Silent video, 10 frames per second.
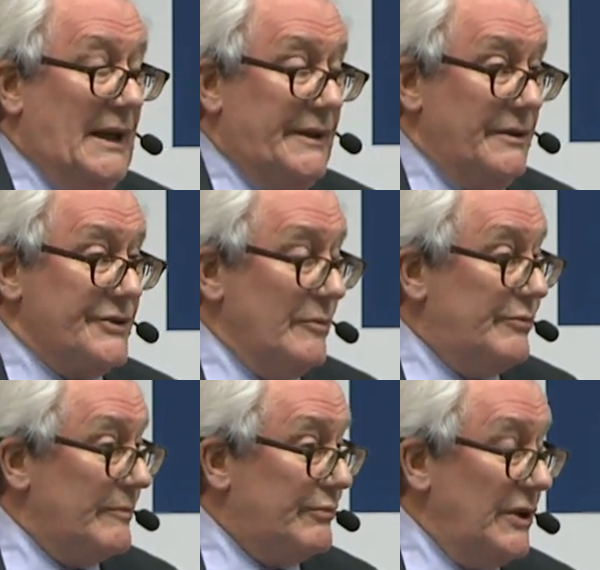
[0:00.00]
and also
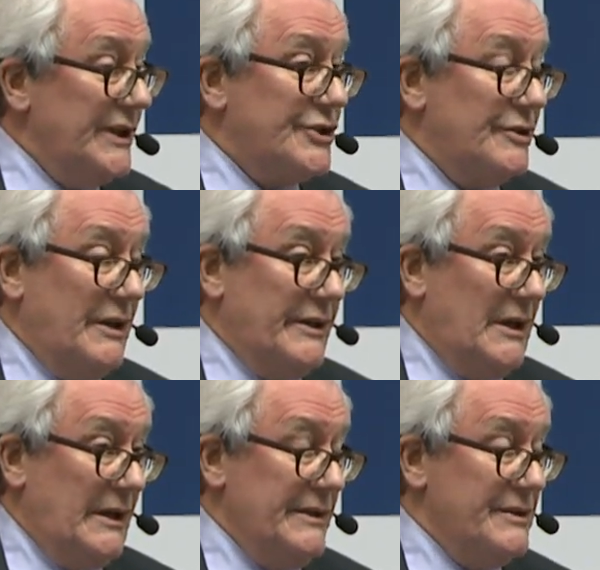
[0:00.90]
put pressure on
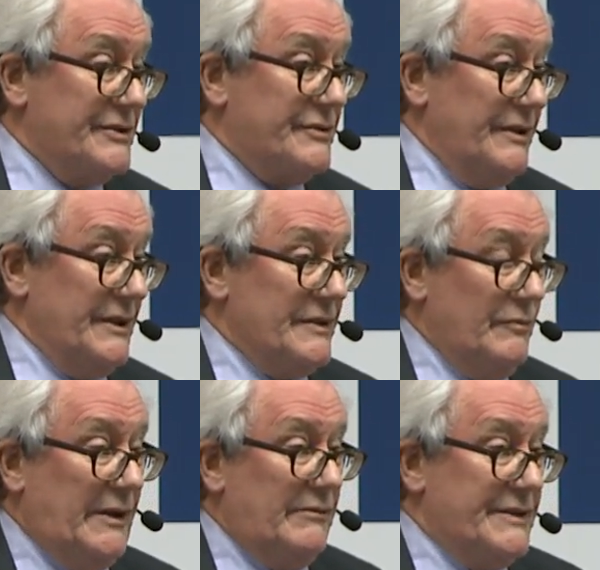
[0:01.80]
our industries,
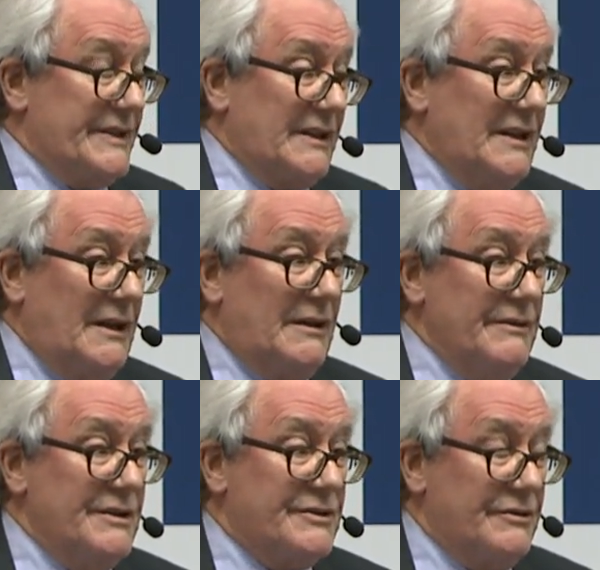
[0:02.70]
whether it's the car
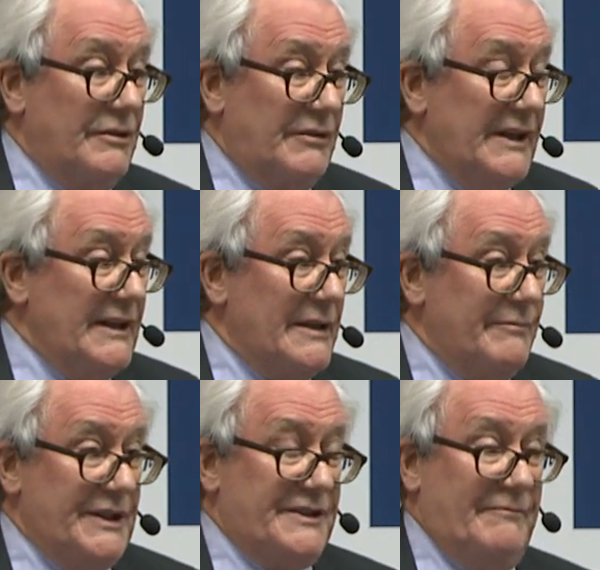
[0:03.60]
industry or any other
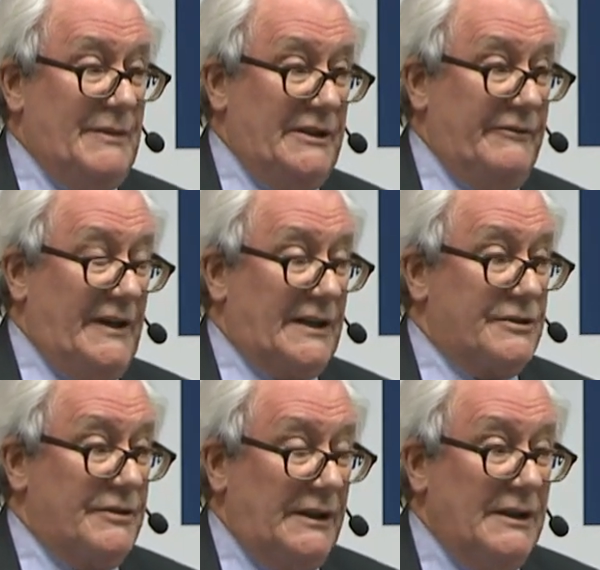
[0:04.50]
bits of
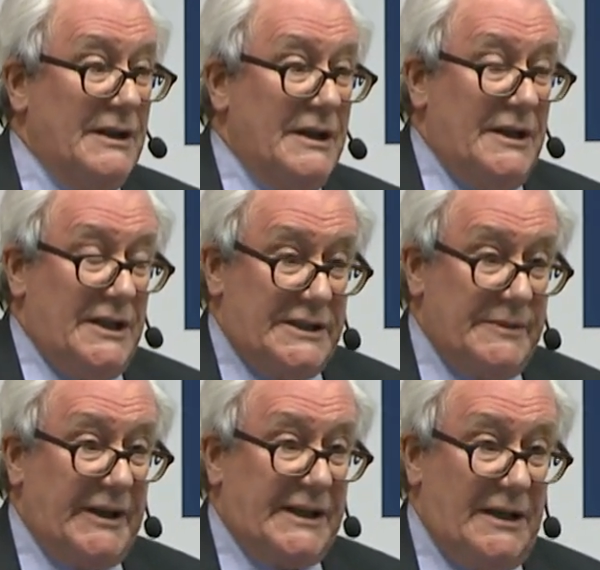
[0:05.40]
manufacturing, to
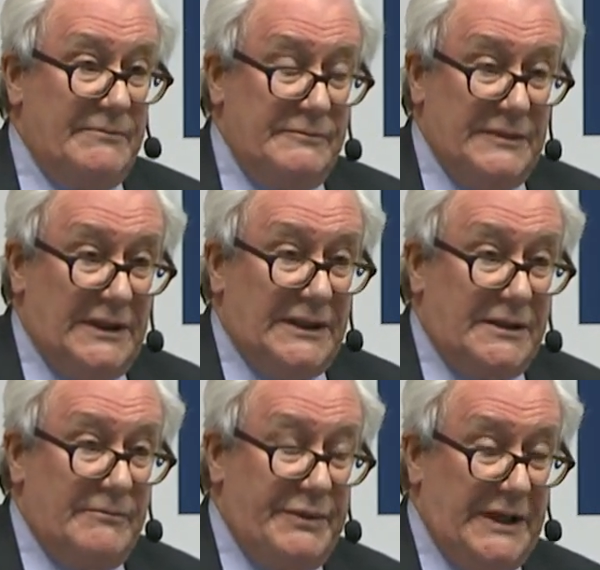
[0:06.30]
become
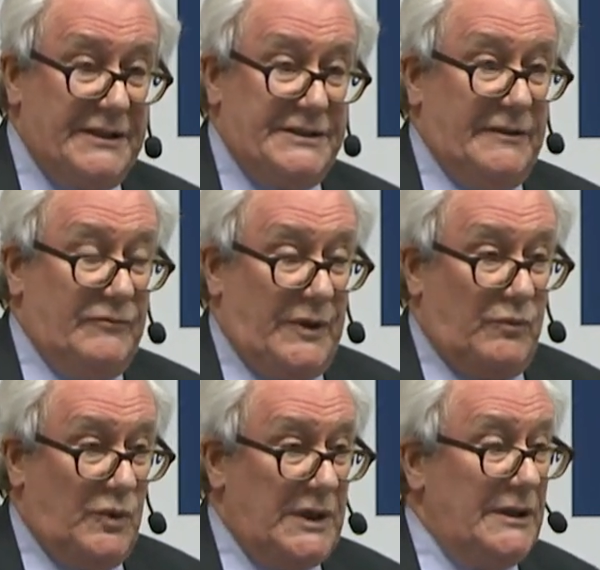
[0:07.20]
competitive with
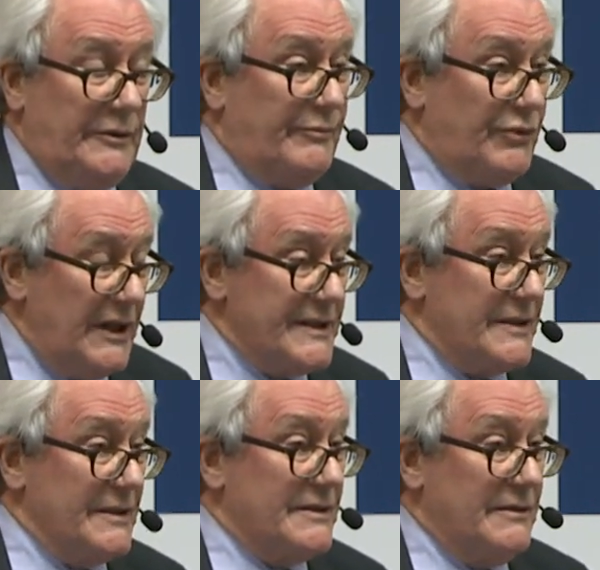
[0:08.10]
world
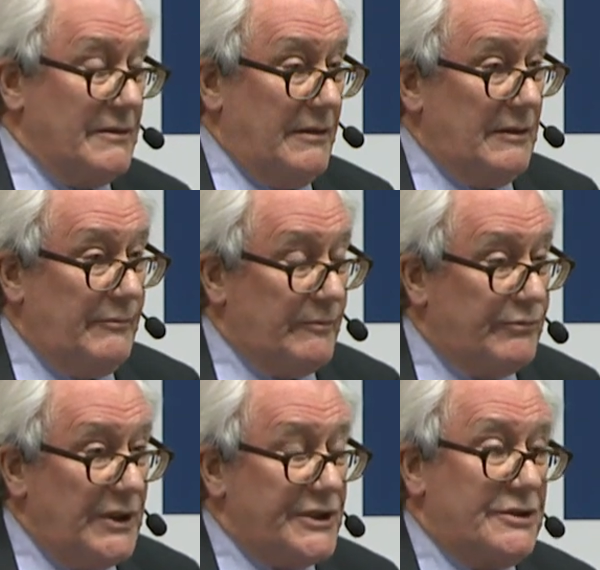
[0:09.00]
prices. You know, it'll put
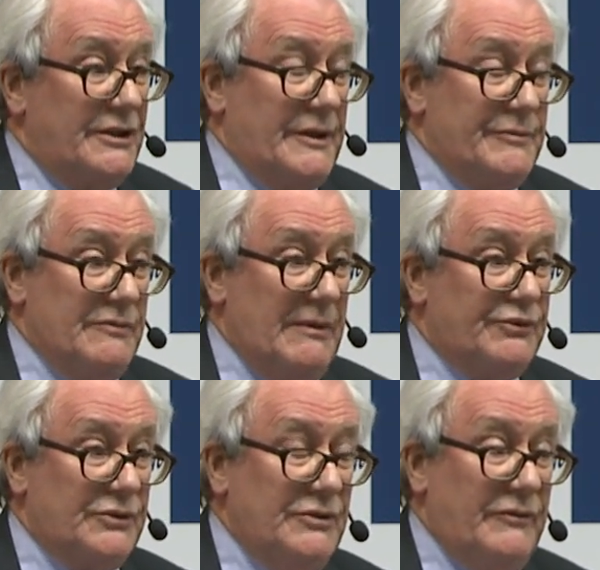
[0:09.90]
pressure on them to
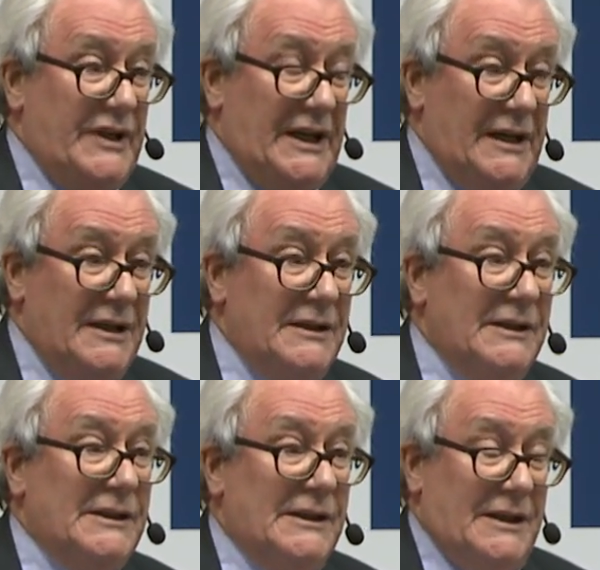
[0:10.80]
improve their
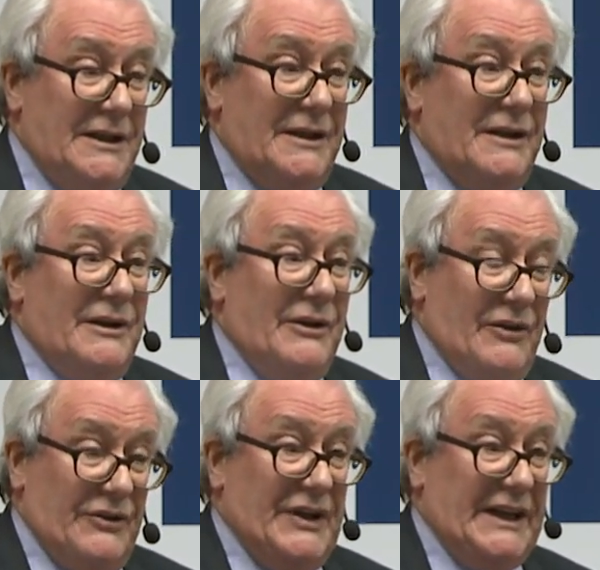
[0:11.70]

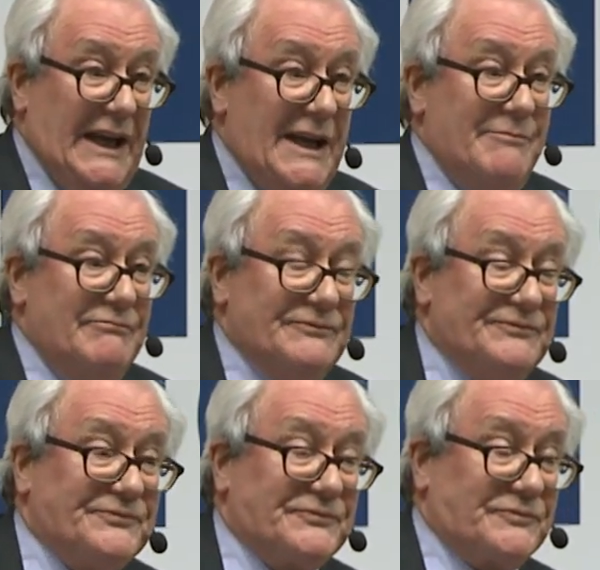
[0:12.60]
game.
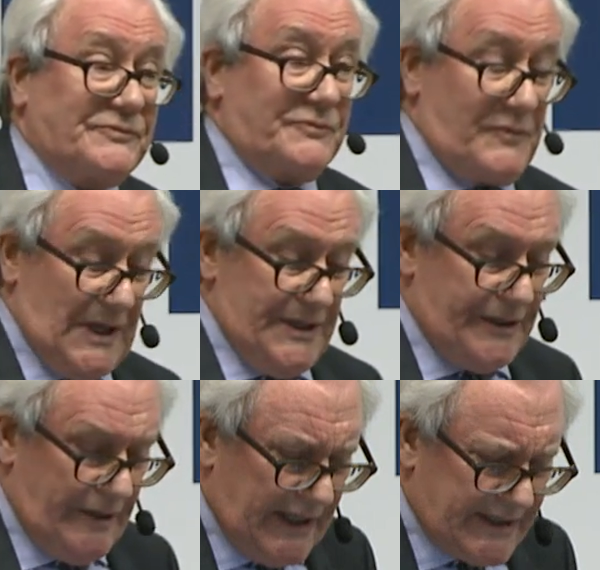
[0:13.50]

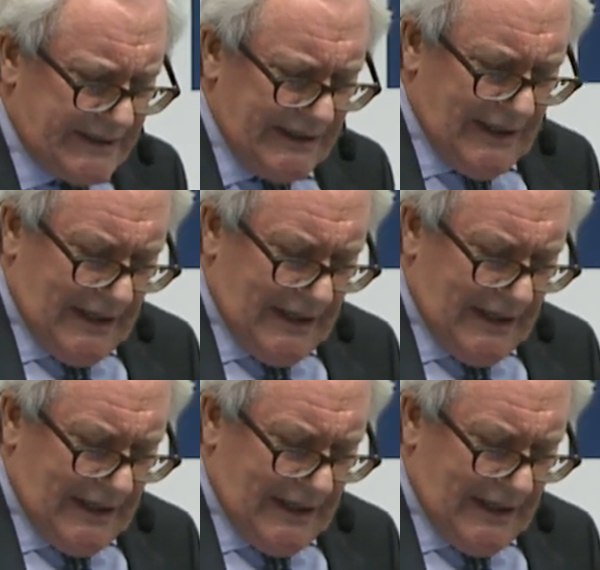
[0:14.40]
So that's